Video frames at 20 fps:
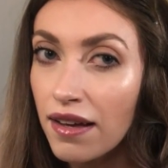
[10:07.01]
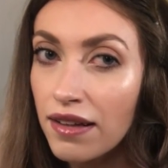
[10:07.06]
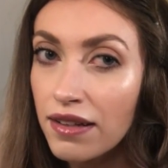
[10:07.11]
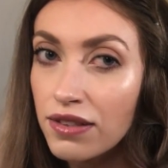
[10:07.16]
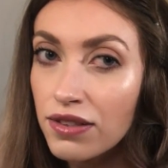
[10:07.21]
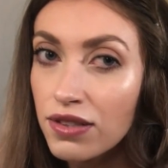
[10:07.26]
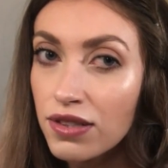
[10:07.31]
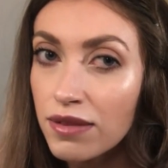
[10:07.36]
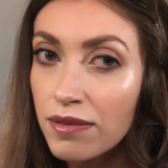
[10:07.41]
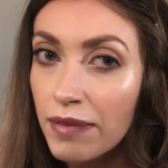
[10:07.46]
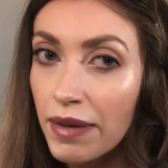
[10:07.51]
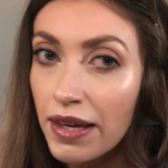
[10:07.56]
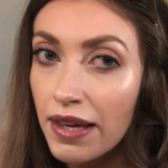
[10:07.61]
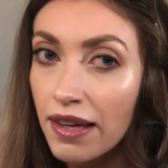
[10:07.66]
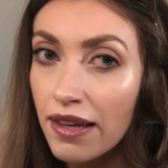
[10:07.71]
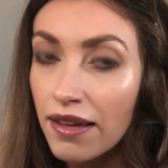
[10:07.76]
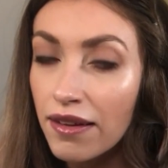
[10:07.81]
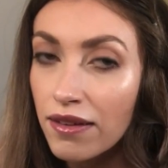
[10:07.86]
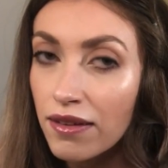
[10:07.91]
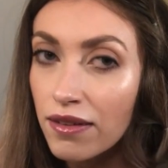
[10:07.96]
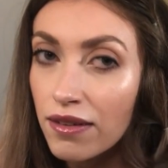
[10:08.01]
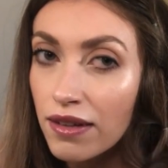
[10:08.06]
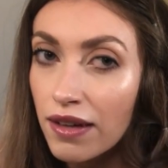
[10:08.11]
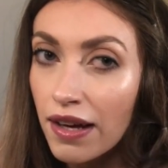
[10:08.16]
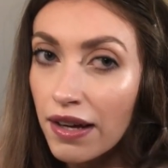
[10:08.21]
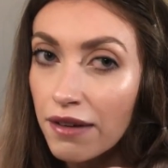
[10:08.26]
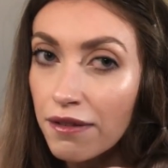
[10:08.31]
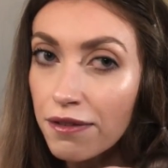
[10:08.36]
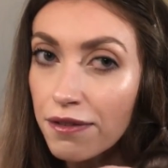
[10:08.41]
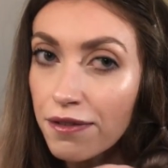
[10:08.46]
and just make it
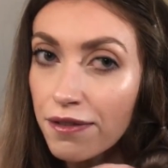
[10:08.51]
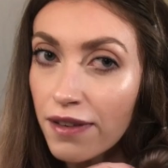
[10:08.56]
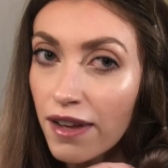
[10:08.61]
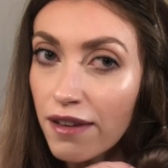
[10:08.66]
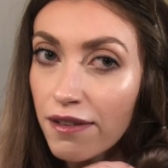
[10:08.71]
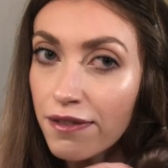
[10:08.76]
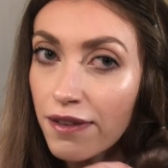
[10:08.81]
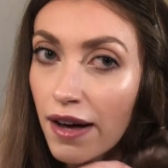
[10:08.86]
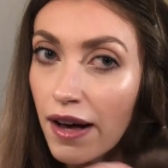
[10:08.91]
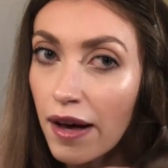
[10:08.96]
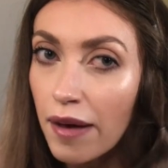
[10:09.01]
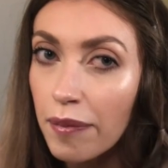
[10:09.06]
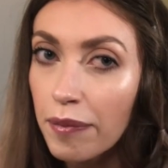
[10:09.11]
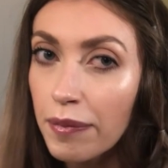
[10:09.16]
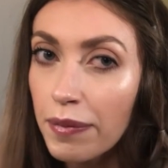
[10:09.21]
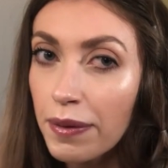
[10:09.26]
kind of fluff up.